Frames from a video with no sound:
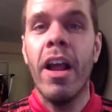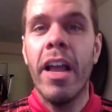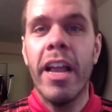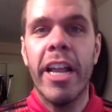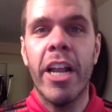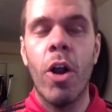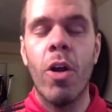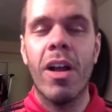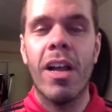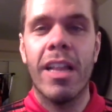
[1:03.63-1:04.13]

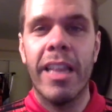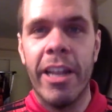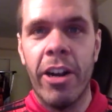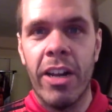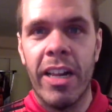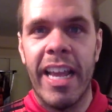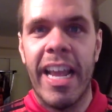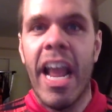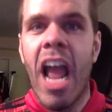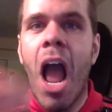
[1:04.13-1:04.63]
You know,
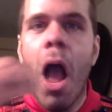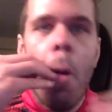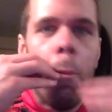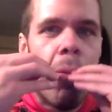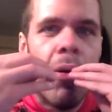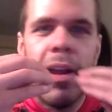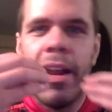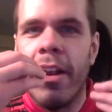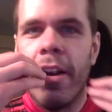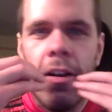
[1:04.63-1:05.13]
clearly
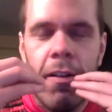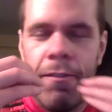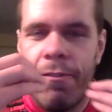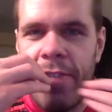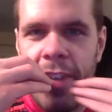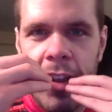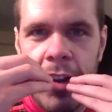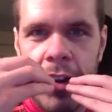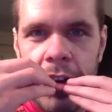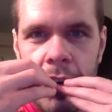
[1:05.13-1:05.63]
putting her
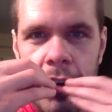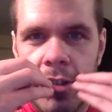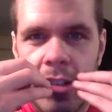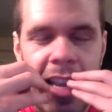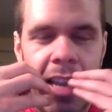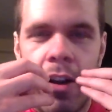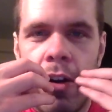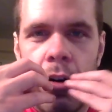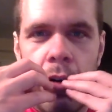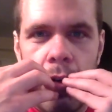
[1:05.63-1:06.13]
fingers
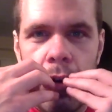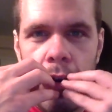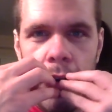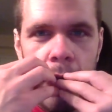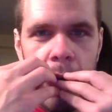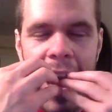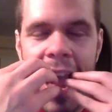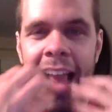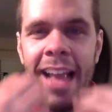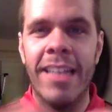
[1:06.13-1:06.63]
and her
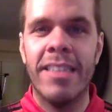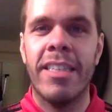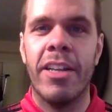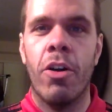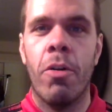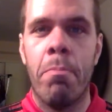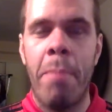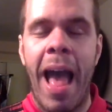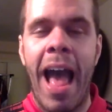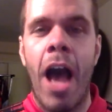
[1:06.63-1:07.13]
hands in her
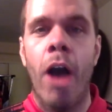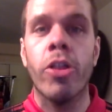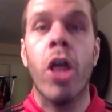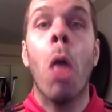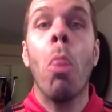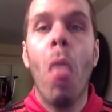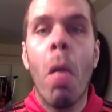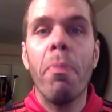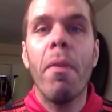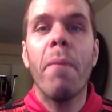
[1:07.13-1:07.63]
mouth,
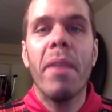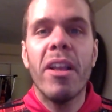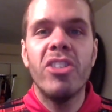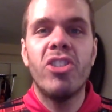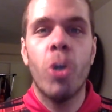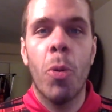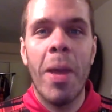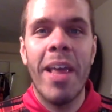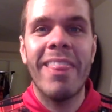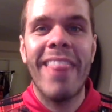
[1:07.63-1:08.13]

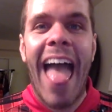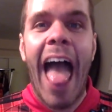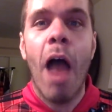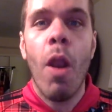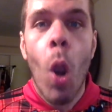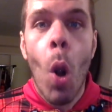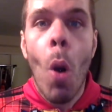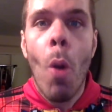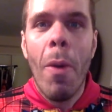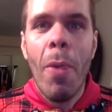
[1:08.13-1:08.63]
doing that,
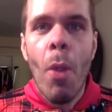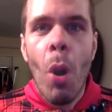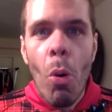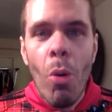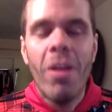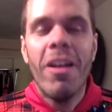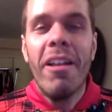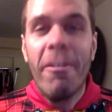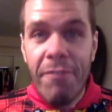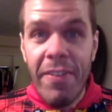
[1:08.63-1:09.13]

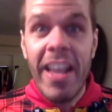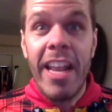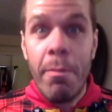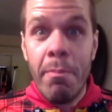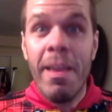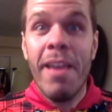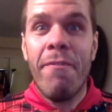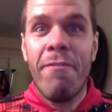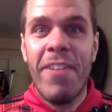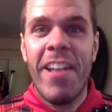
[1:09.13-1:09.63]
feed
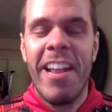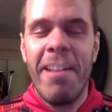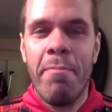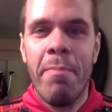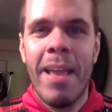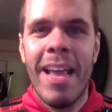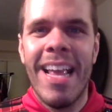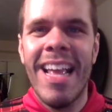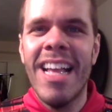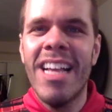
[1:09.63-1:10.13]
me, feed
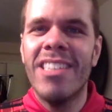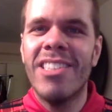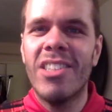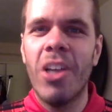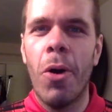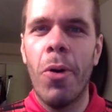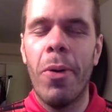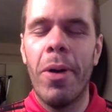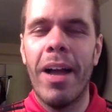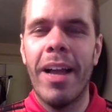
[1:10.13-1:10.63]
me.
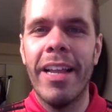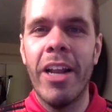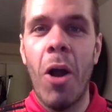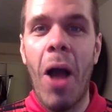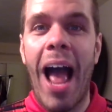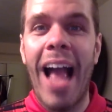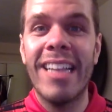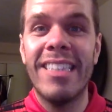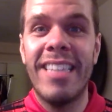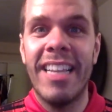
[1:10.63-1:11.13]
So, you know,
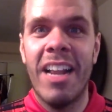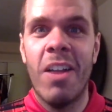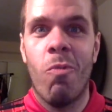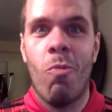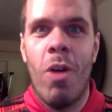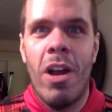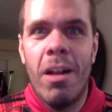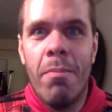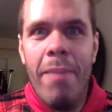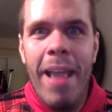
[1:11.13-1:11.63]
I didn't
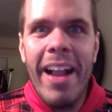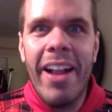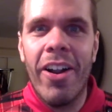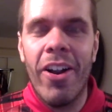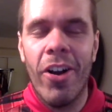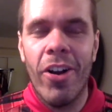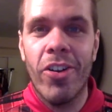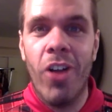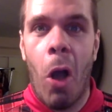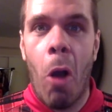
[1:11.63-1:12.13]
want to make
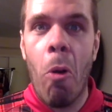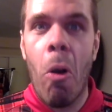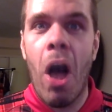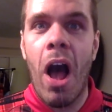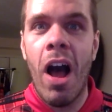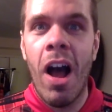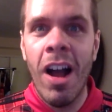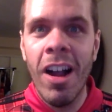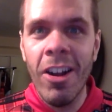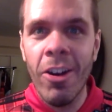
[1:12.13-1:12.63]
her go
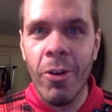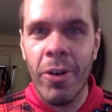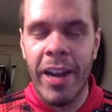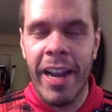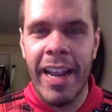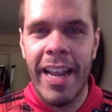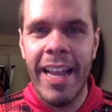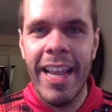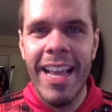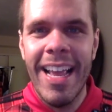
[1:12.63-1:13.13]

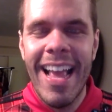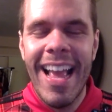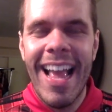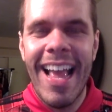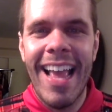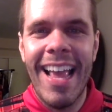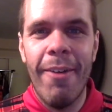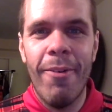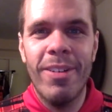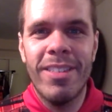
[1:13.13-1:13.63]
hungry.
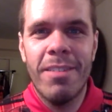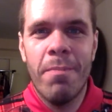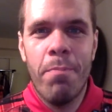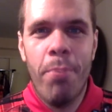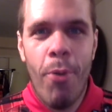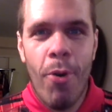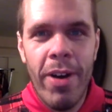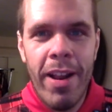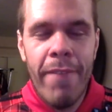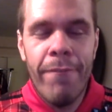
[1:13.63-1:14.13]
It was
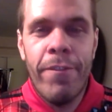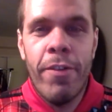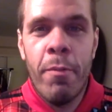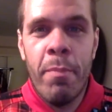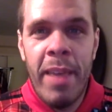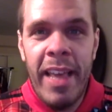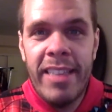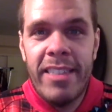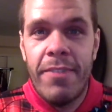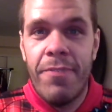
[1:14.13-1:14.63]
important for
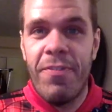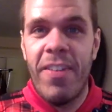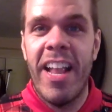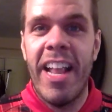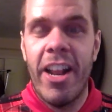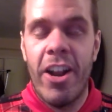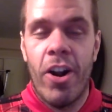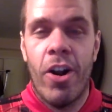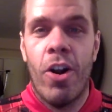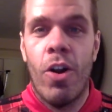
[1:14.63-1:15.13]
me to feed
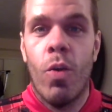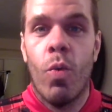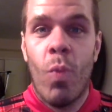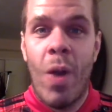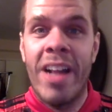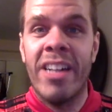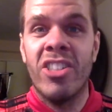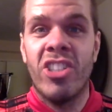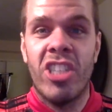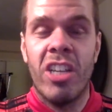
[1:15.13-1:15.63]
her
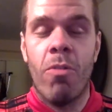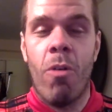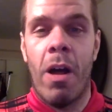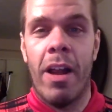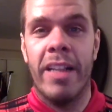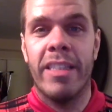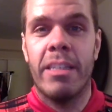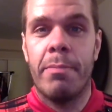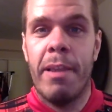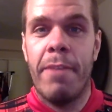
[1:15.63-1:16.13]
when she
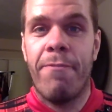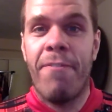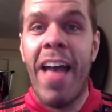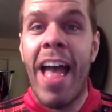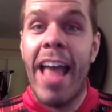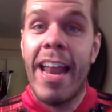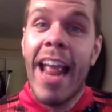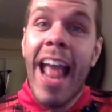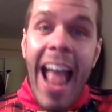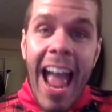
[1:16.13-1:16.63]
wanted to be
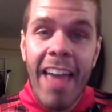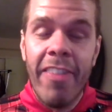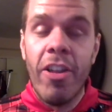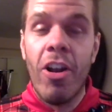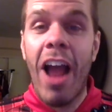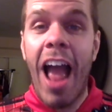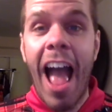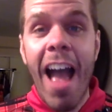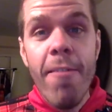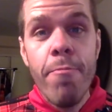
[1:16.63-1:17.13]
fed. And there
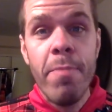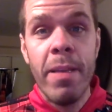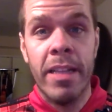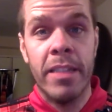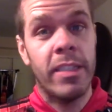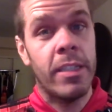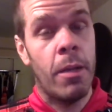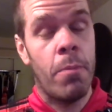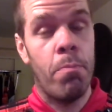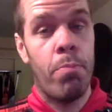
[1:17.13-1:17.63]
have been
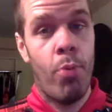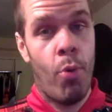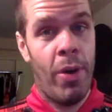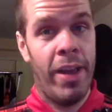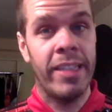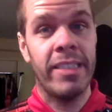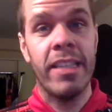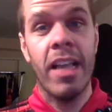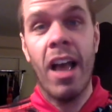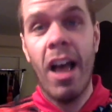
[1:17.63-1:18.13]
some
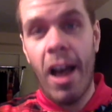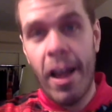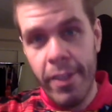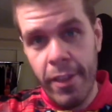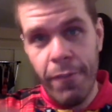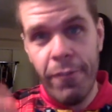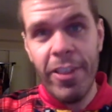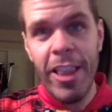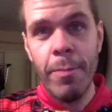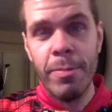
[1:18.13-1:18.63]
points on the
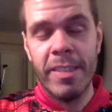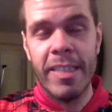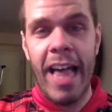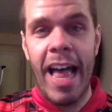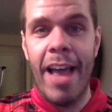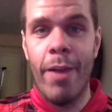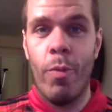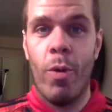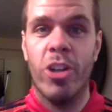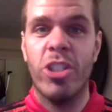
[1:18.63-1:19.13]
flip
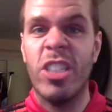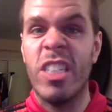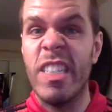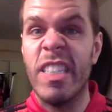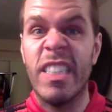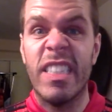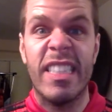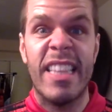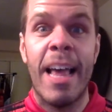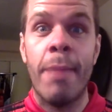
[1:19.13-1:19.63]
side where she
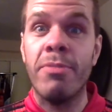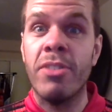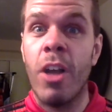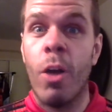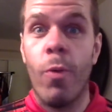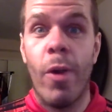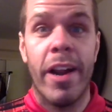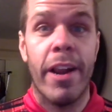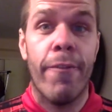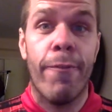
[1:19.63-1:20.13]
slept
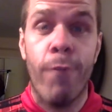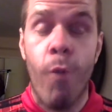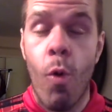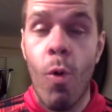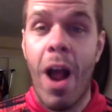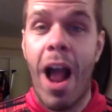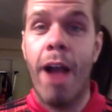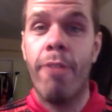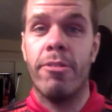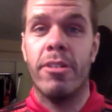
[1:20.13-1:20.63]
already 4
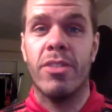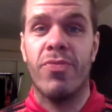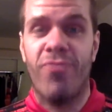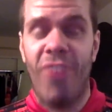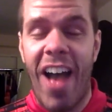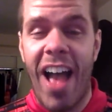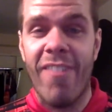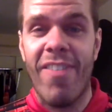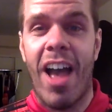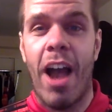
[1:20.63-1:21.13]
hours,
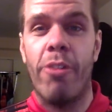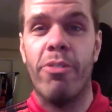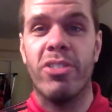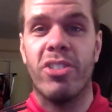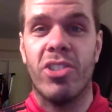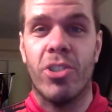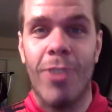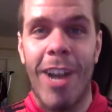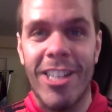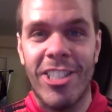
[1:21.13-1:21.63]
5 hours
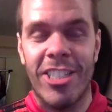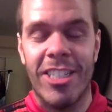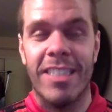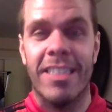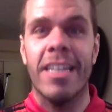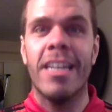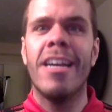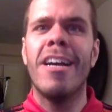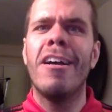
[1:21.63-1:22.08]
stretches.